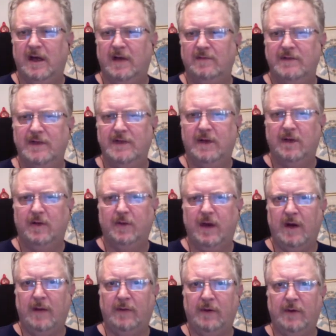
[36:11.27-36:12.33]
So
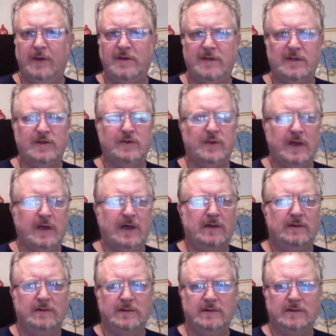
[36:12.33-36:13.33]
I'm going to